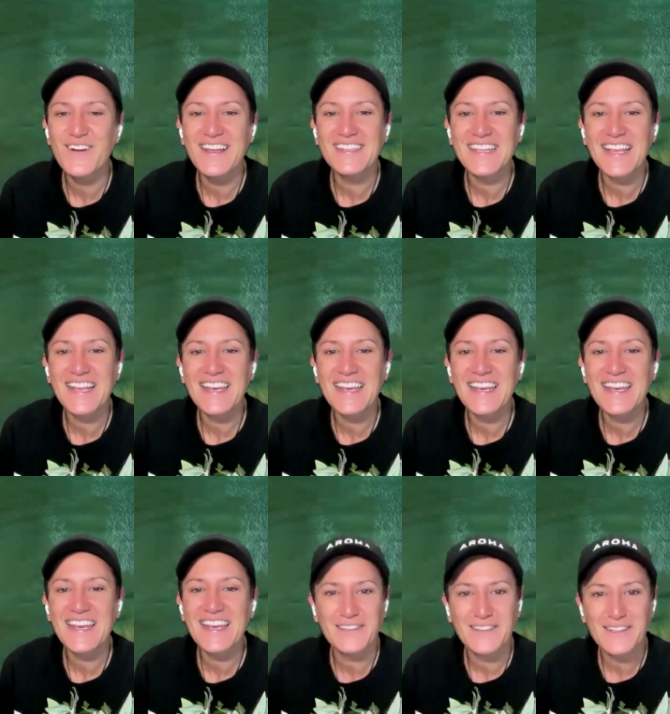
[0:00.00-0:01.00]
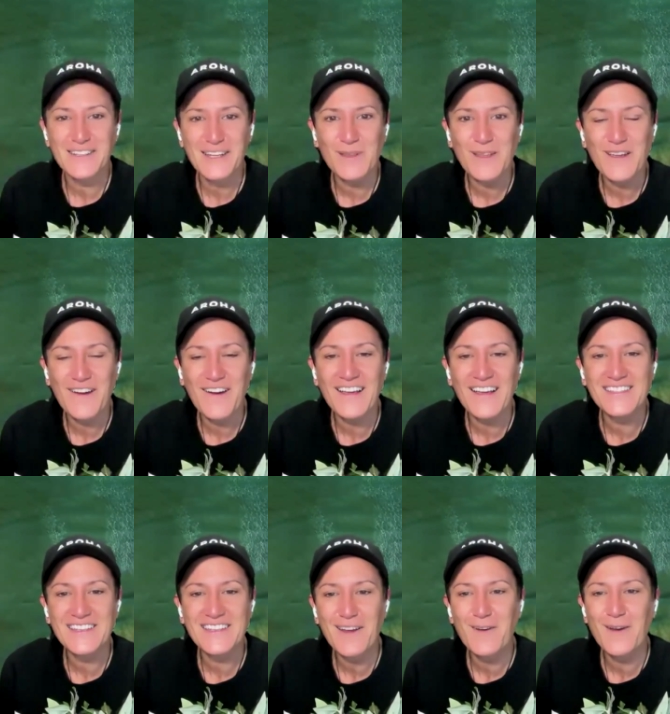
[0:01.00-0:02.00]
As always, I love catching up with you
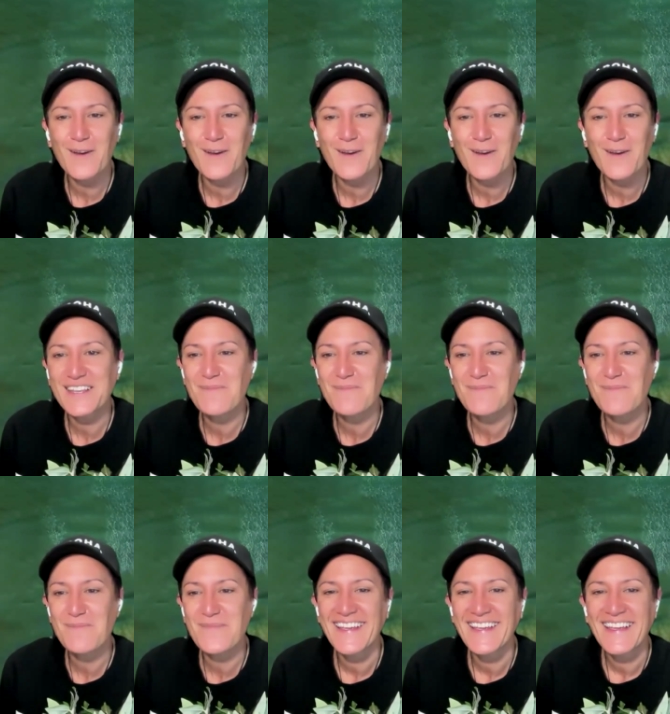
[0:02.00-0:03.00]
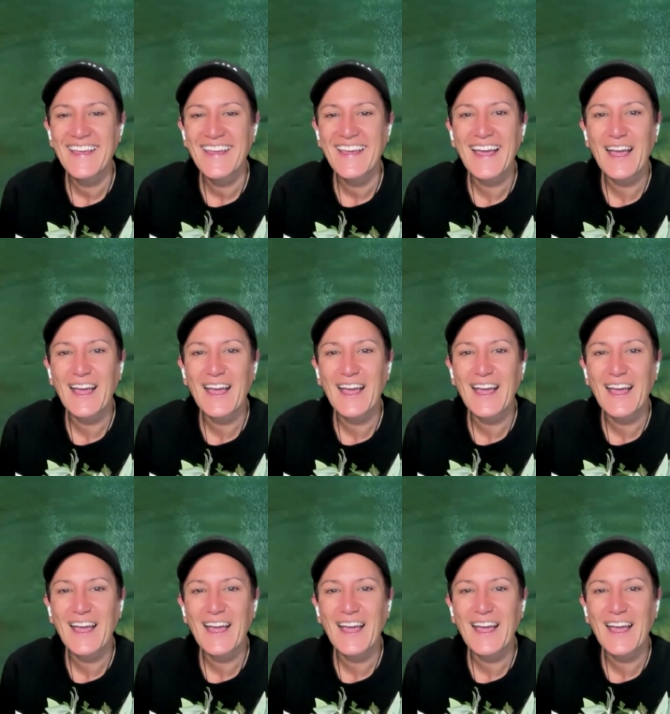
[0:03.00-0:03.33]
guys and hearing what's happening.